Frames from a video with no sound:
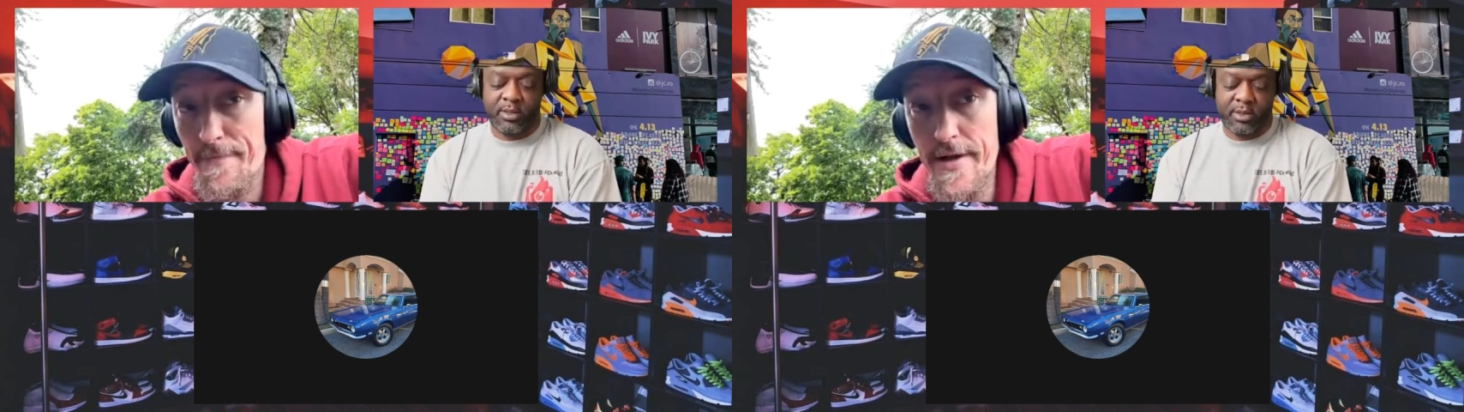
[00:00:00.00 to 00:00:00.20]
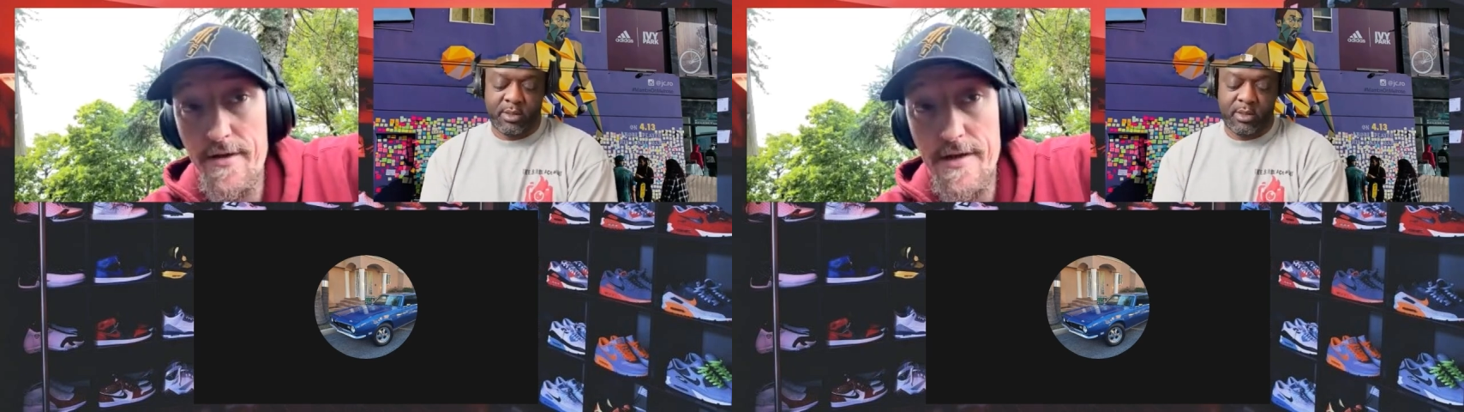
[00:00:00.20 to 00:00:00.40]

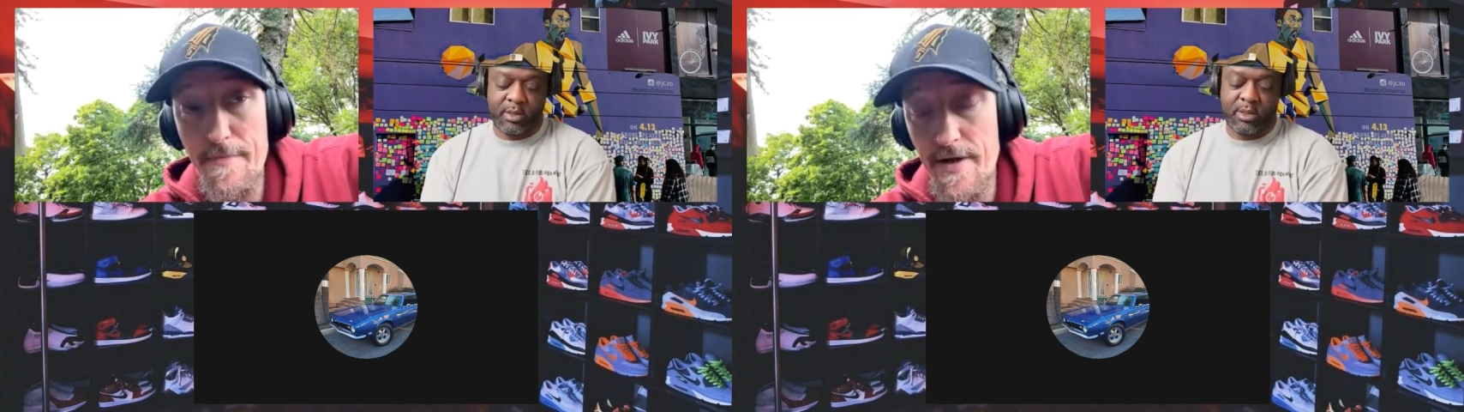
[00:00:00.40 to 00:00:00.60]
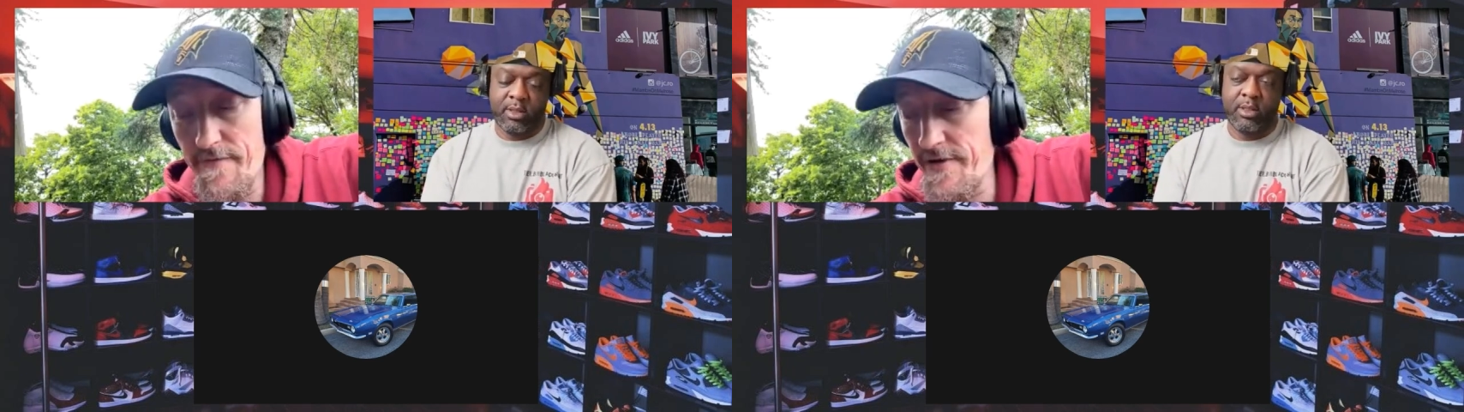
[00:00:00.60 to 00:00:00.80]
Speaker 1: They they
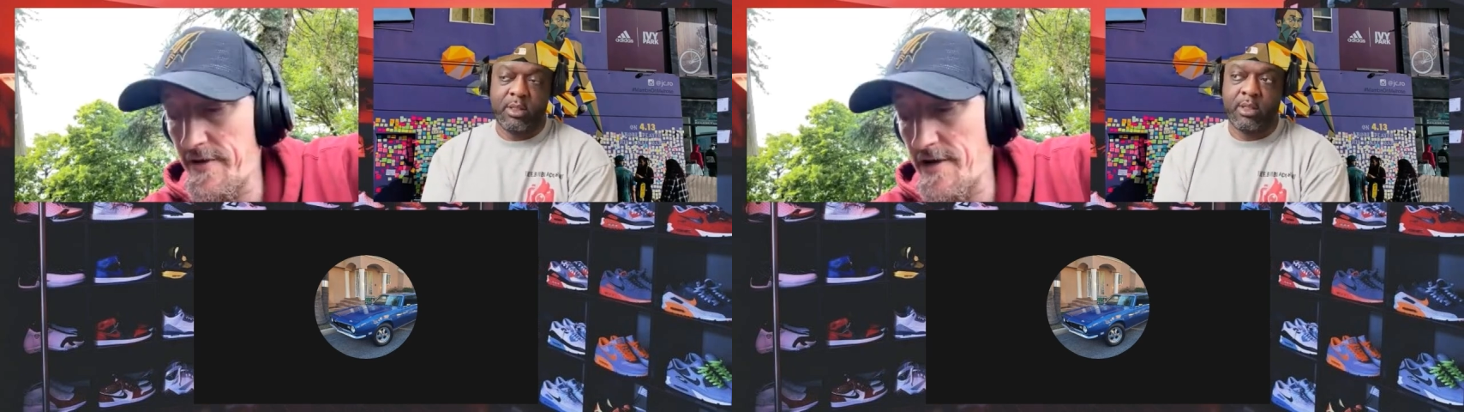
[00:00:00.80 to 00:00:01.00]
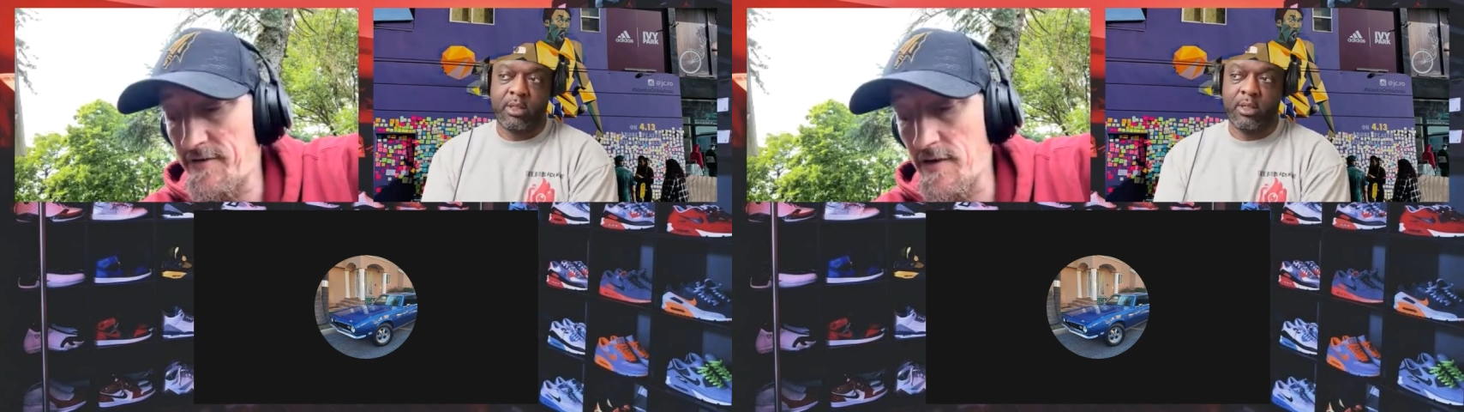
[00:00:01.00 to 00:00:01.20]
better
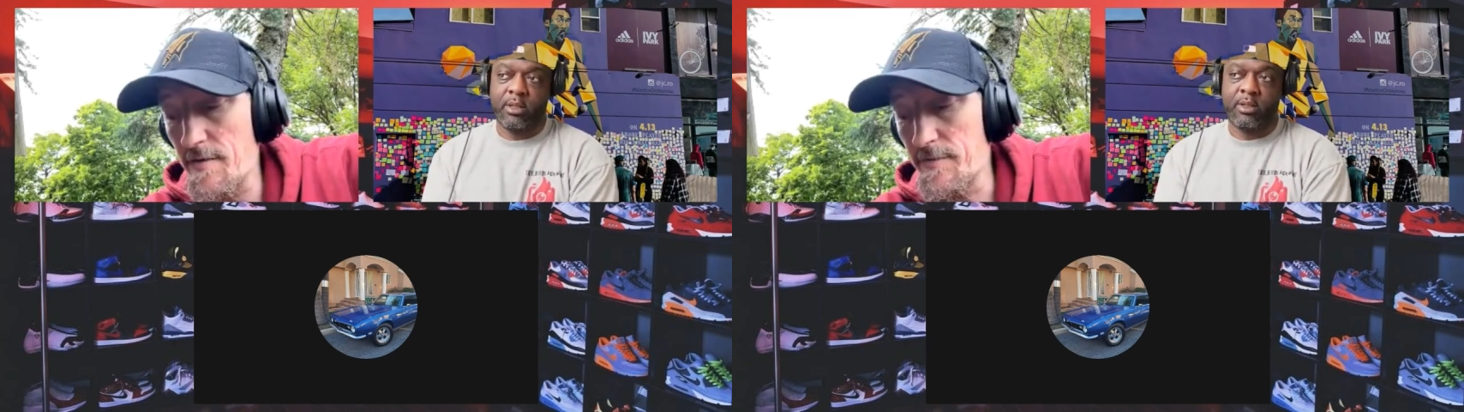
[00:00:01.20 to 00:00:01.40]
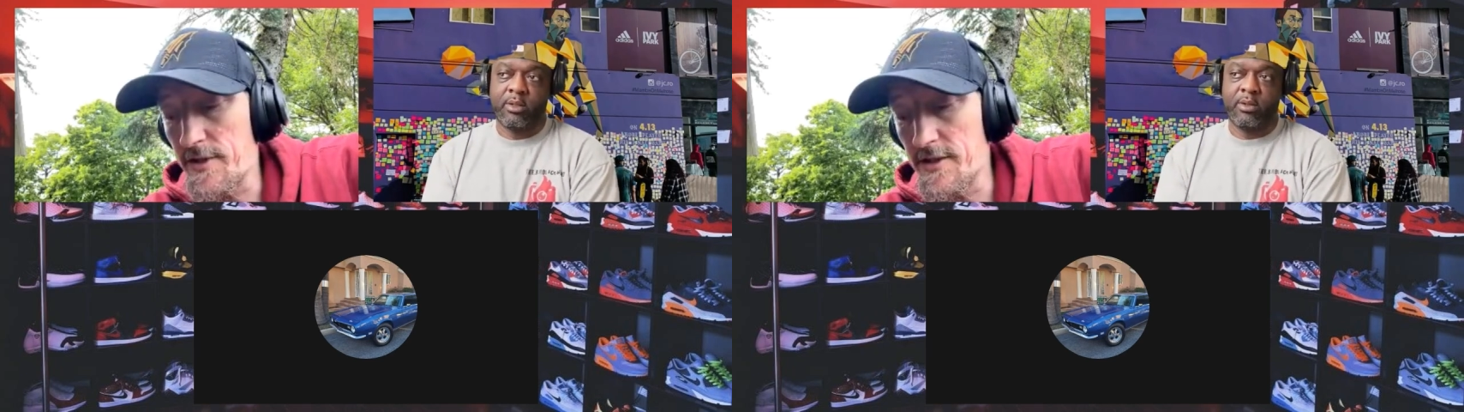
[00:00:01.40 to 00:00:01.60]
figure out
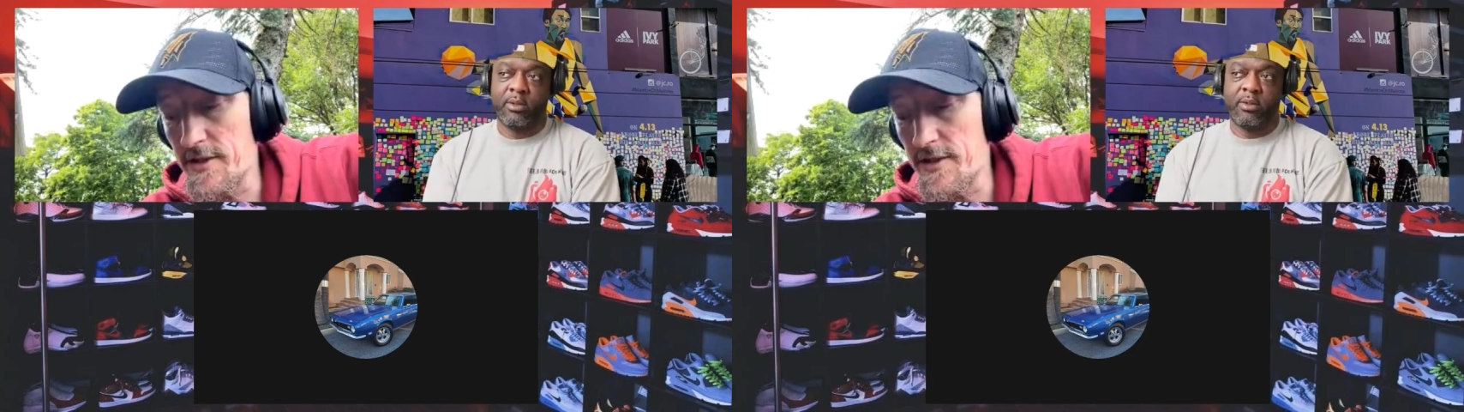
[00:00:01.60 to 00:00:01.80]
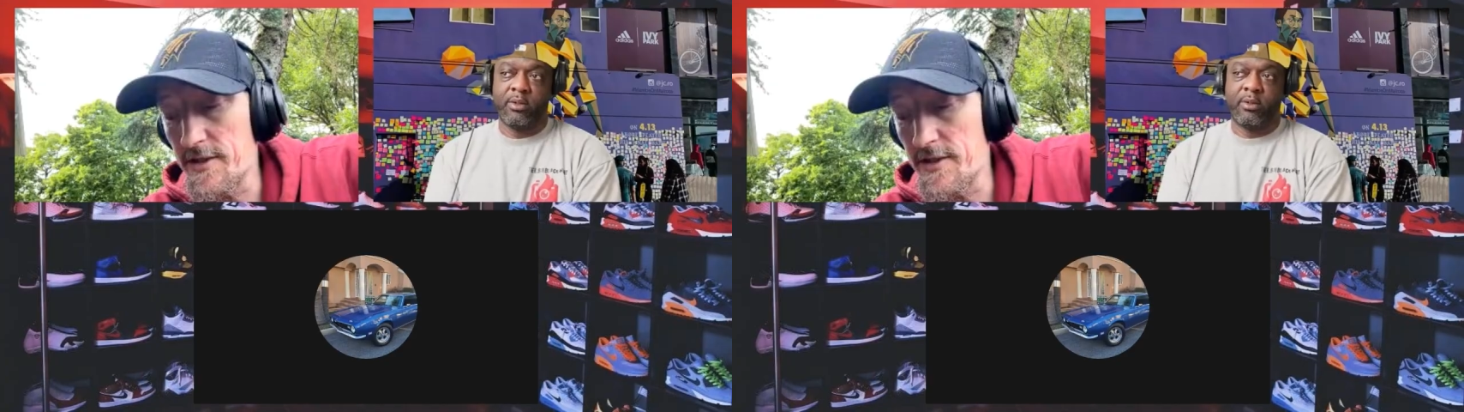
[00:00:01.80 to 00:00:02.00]
something
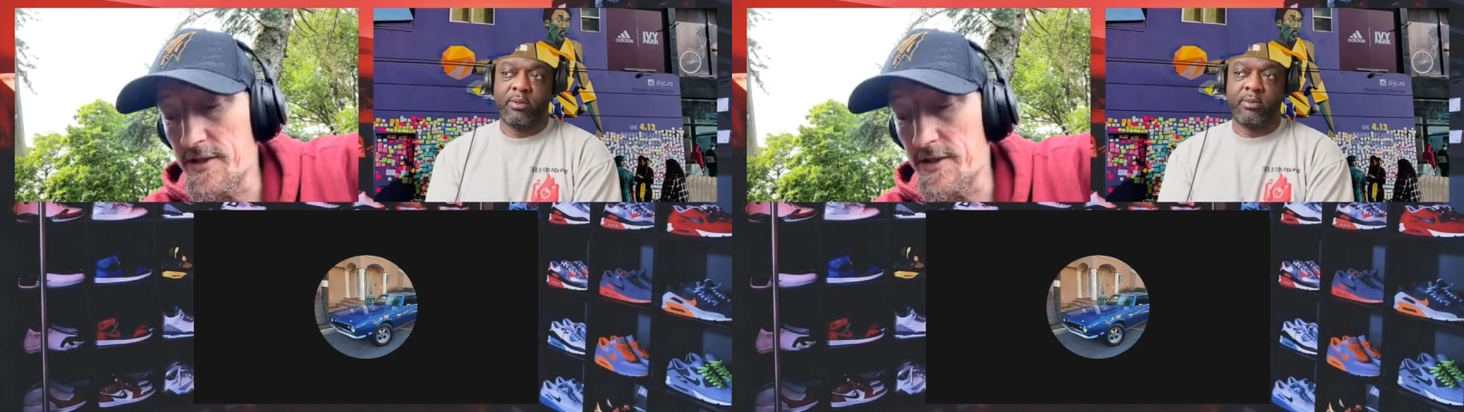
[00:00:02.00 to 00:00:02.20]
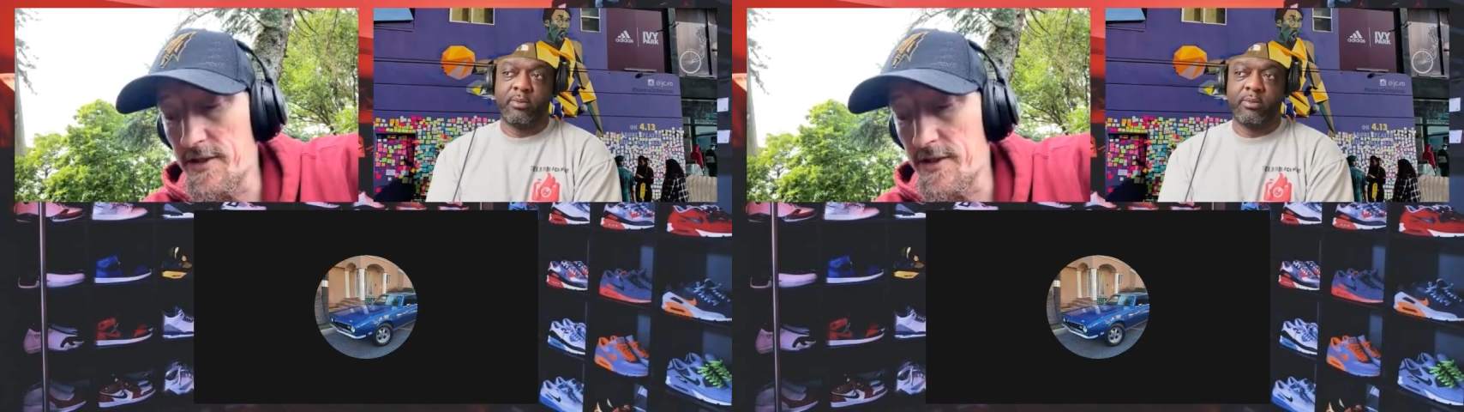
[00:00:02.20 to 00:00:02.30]
because